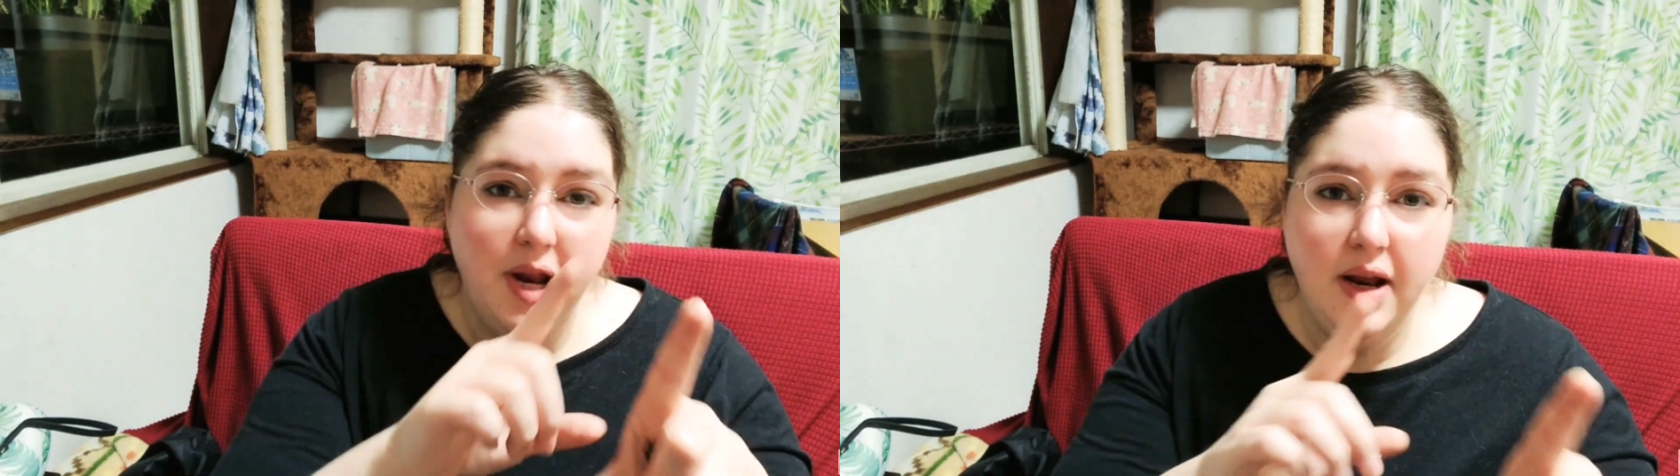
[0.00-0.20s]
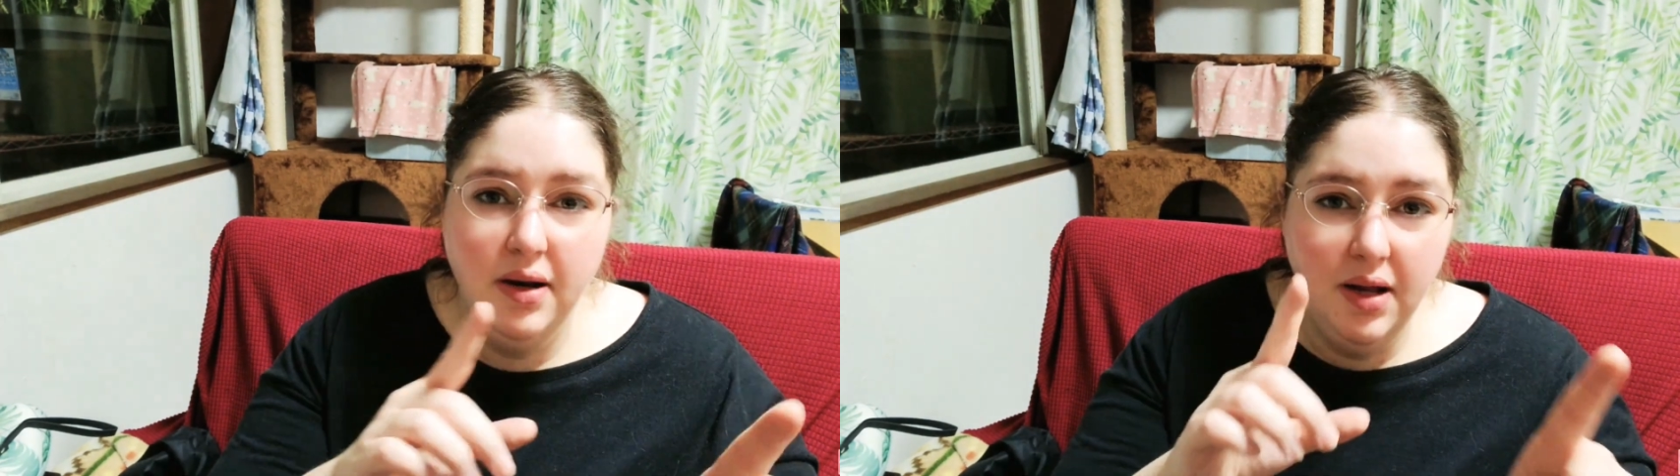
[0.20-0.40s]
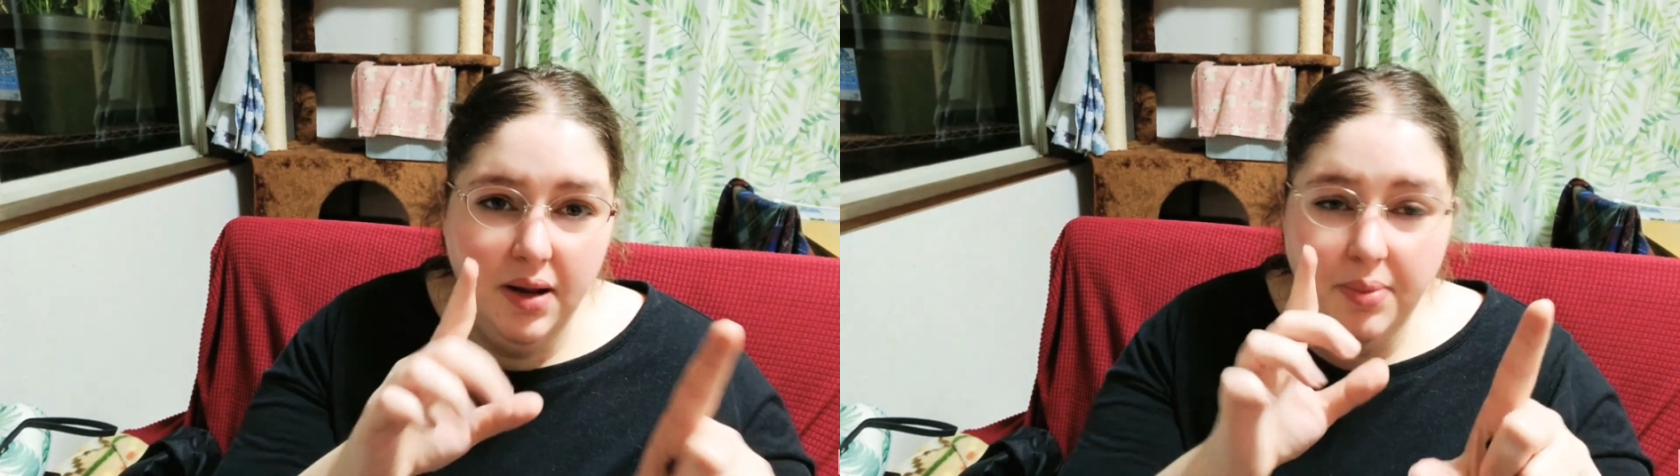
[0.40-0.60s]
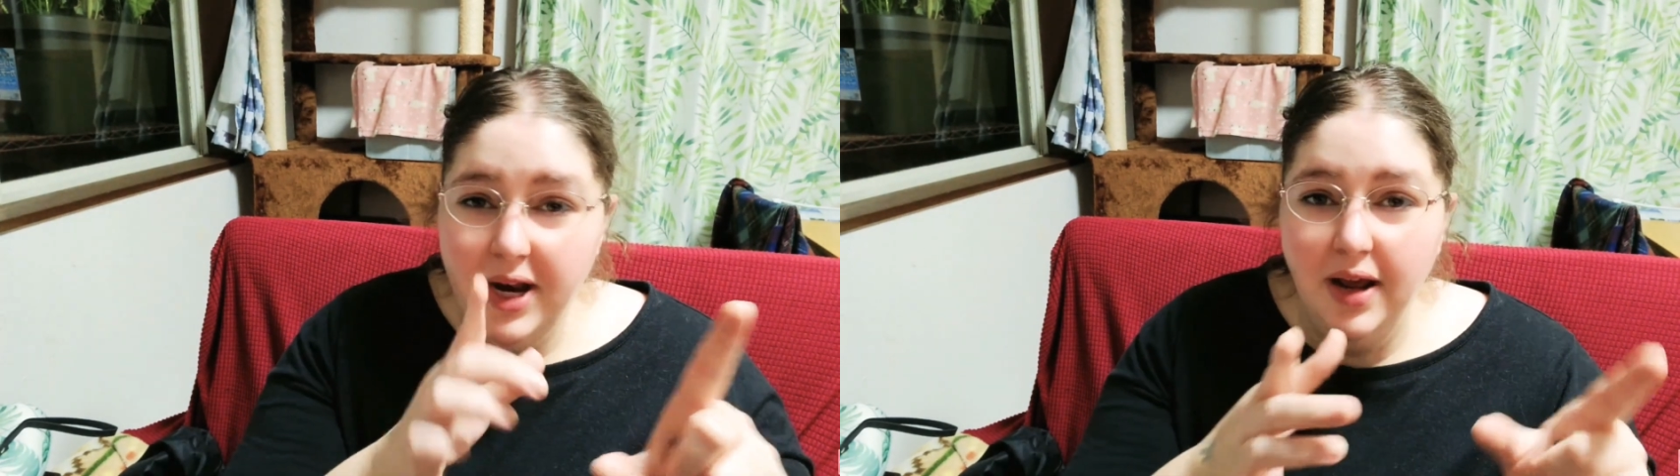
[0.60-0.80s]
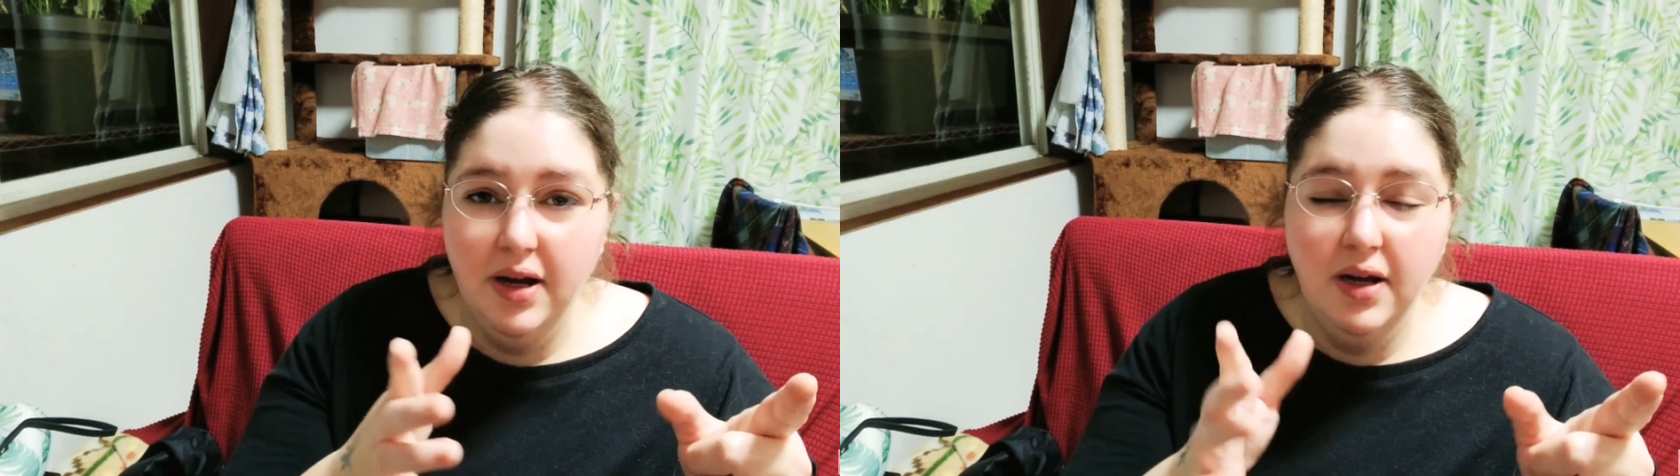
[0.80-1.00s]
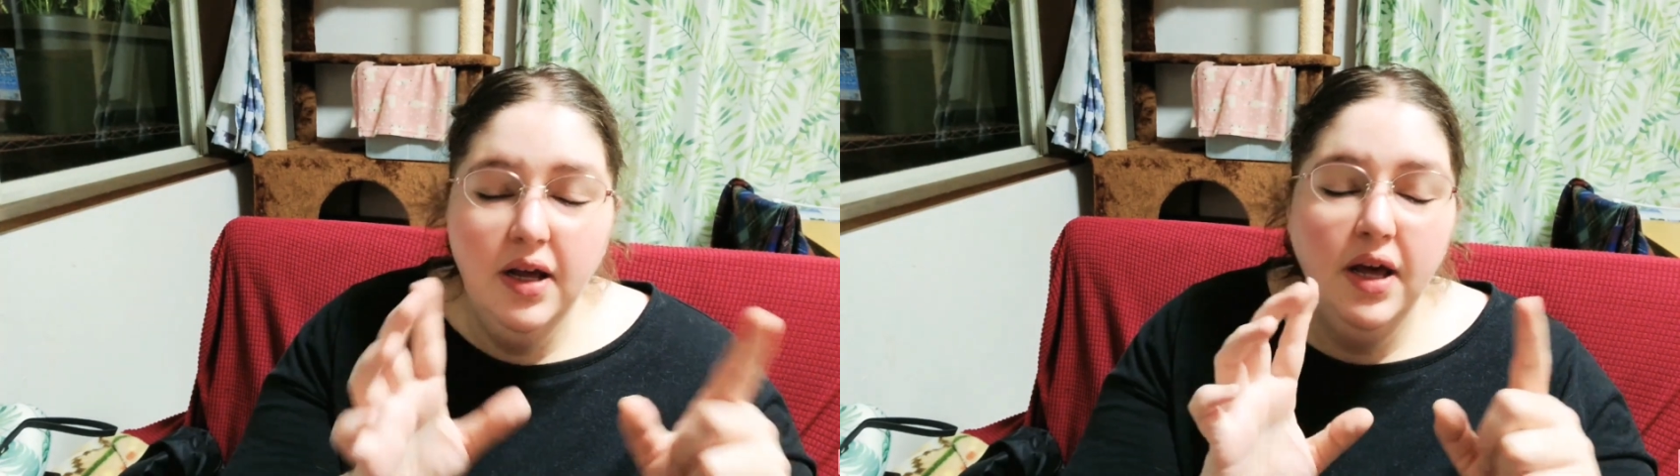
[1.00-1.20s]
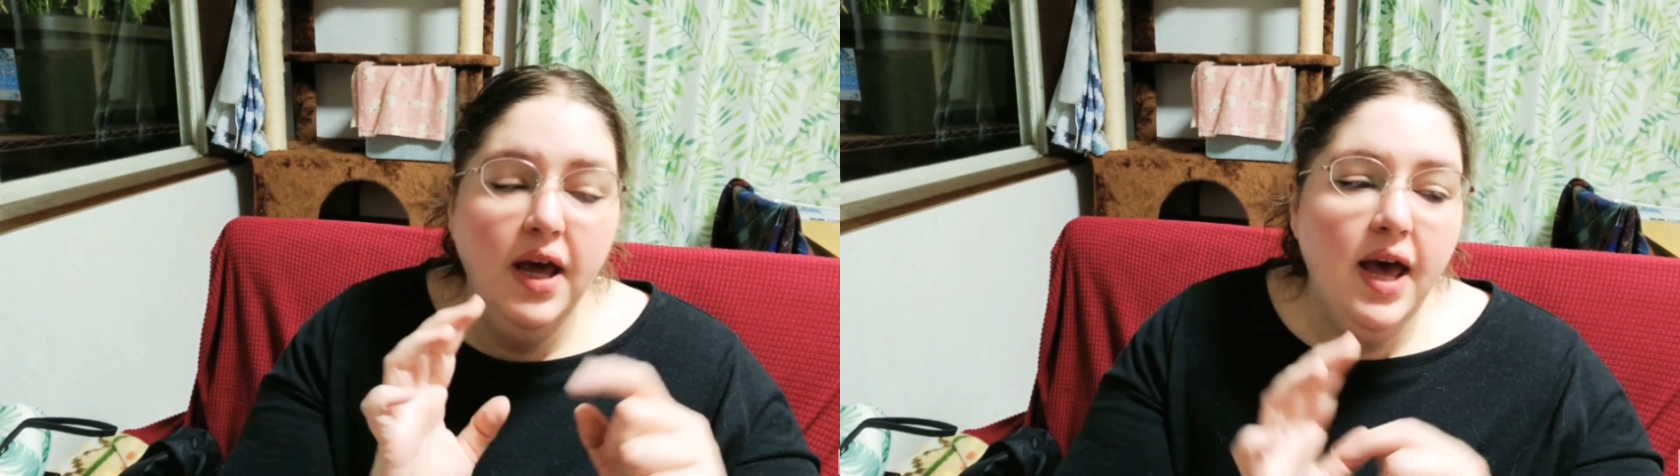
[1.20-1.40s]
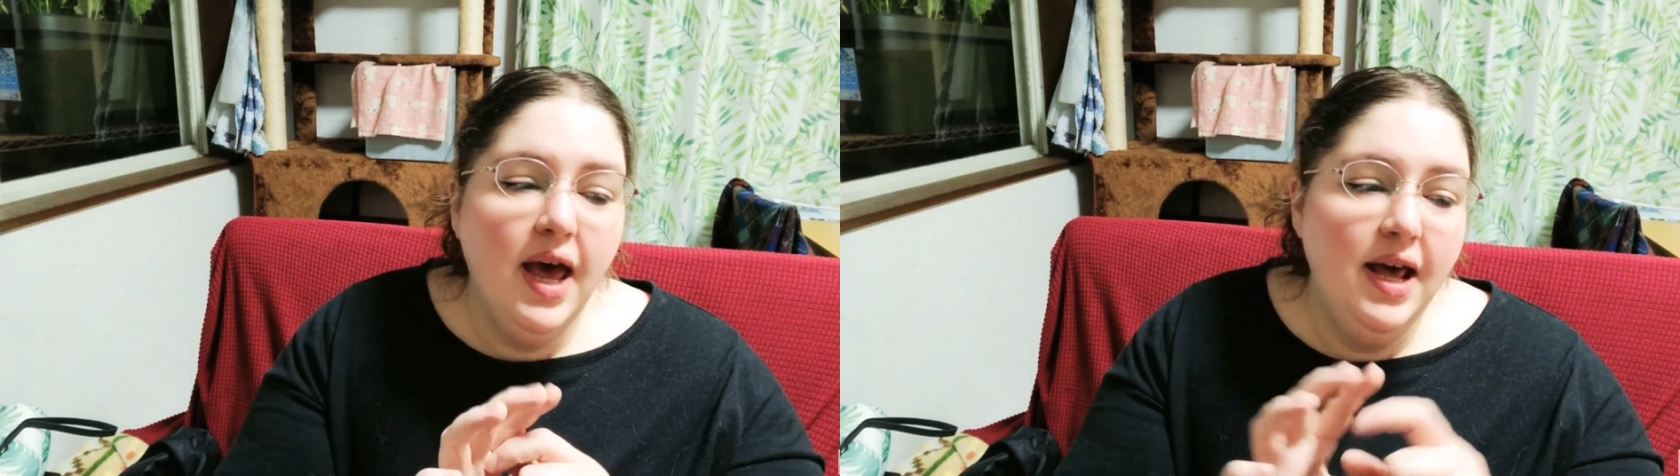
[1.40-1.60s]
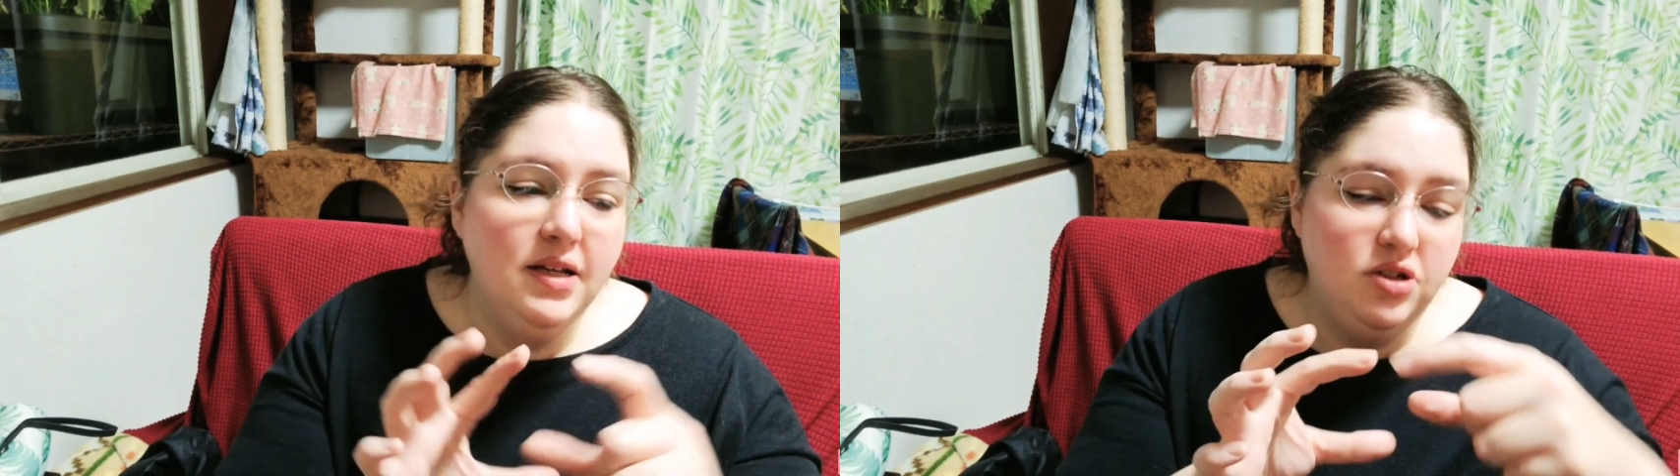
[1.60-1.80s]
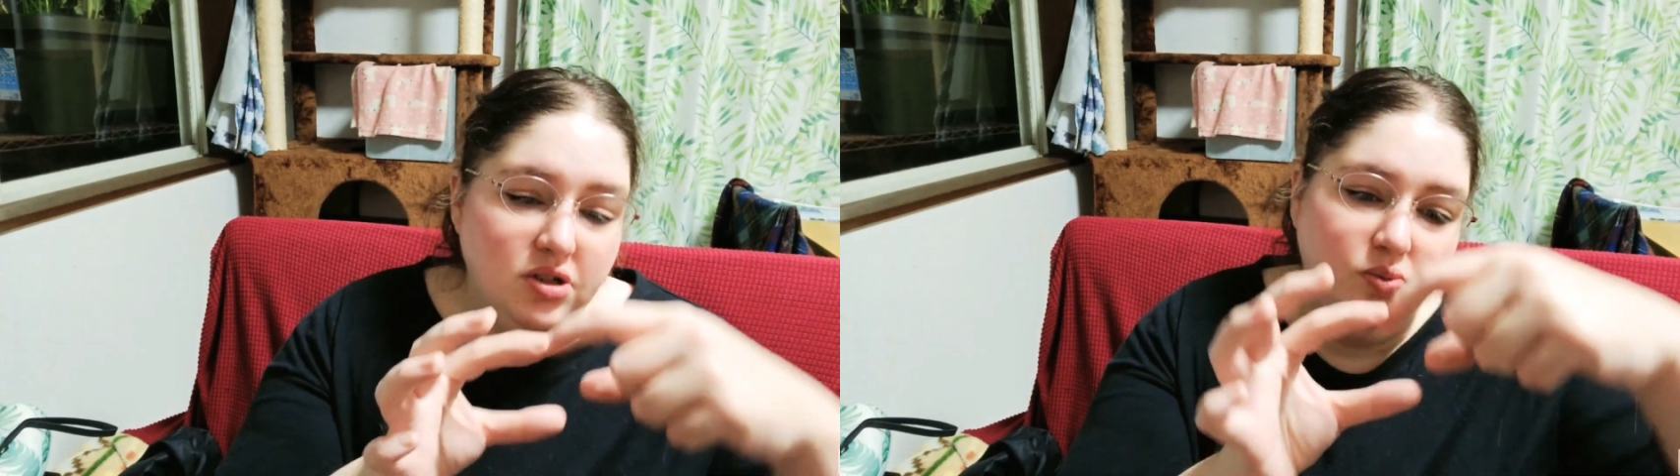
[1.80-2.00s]
banana,
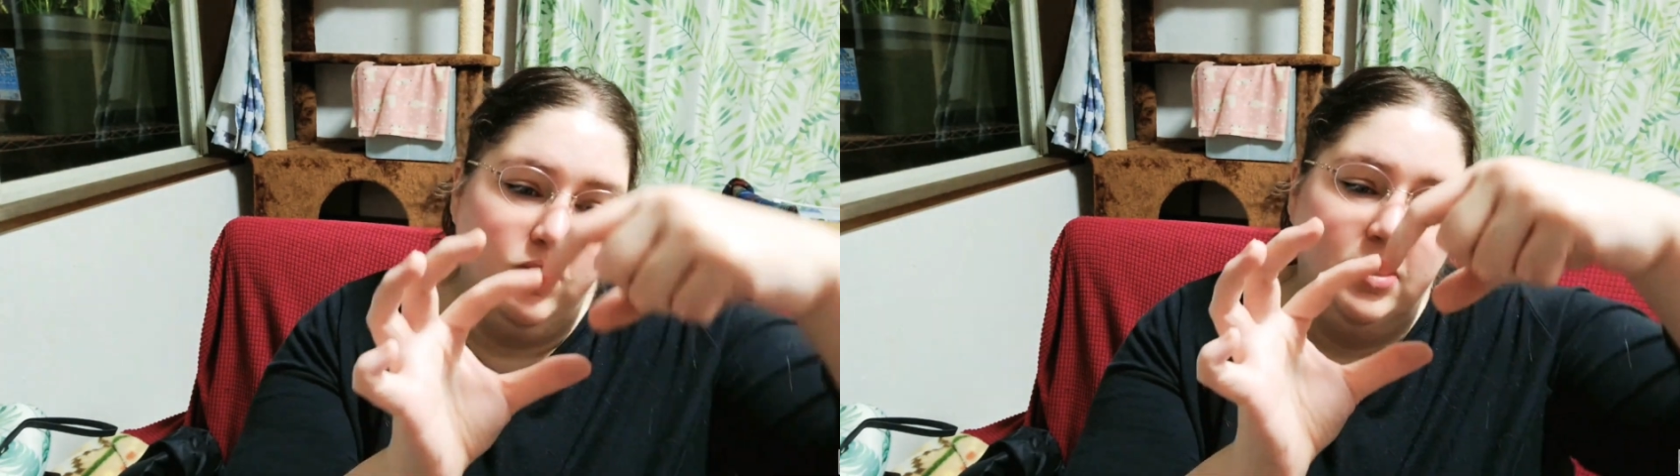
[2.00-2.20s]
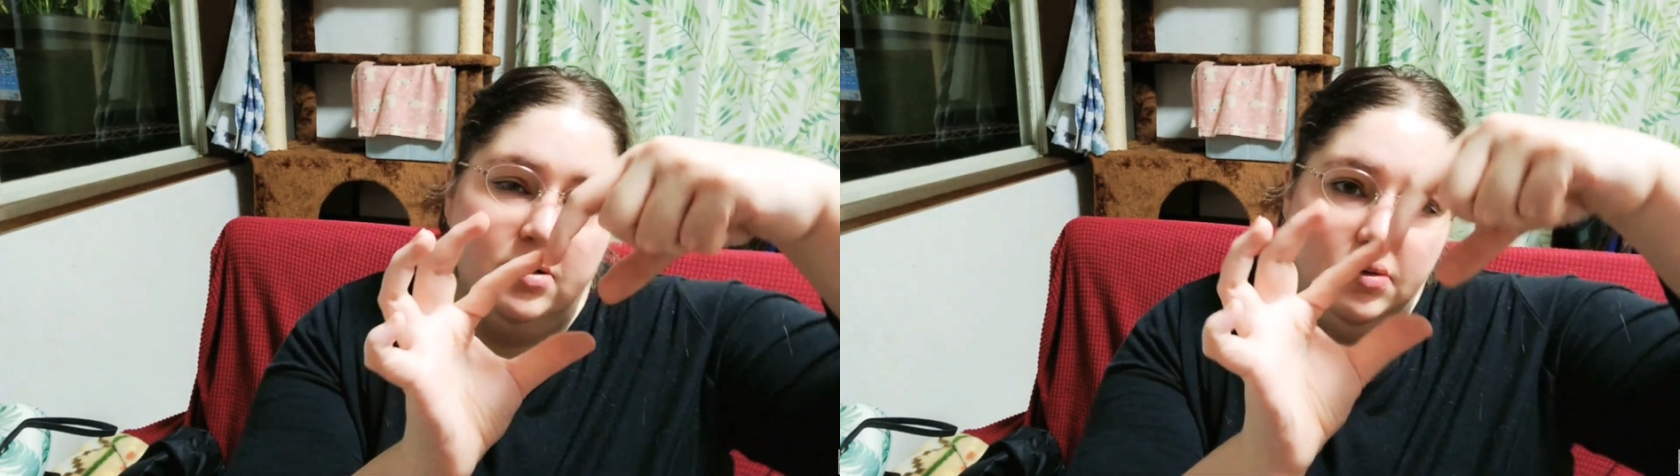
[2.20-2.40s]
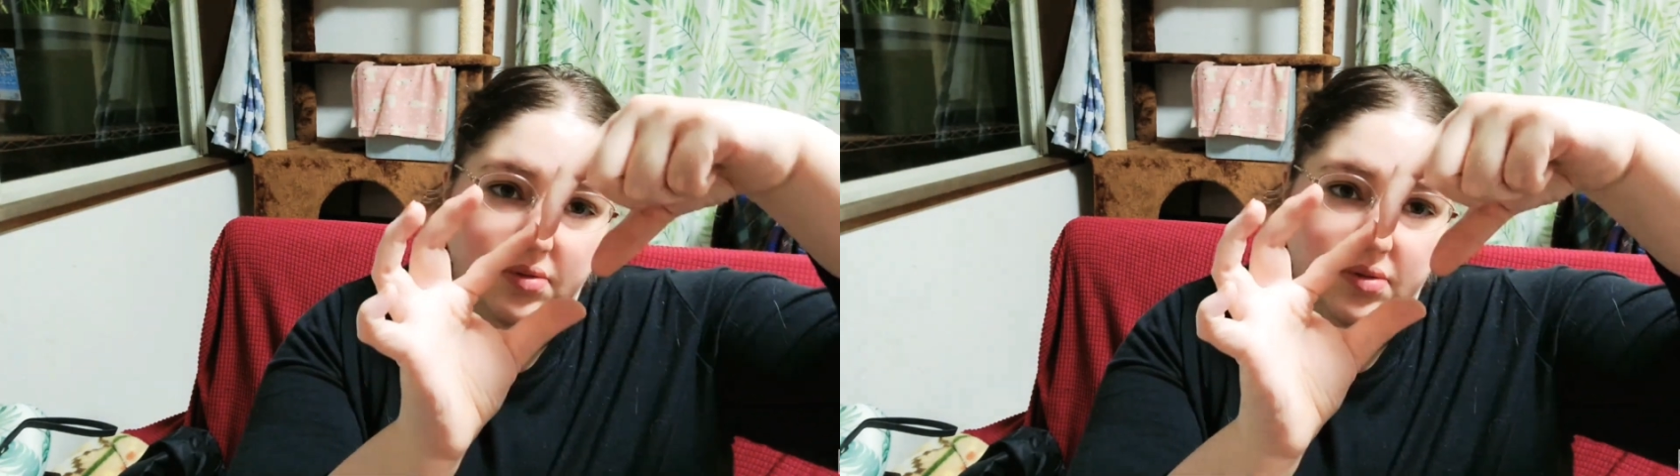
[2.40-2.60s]
and it's just one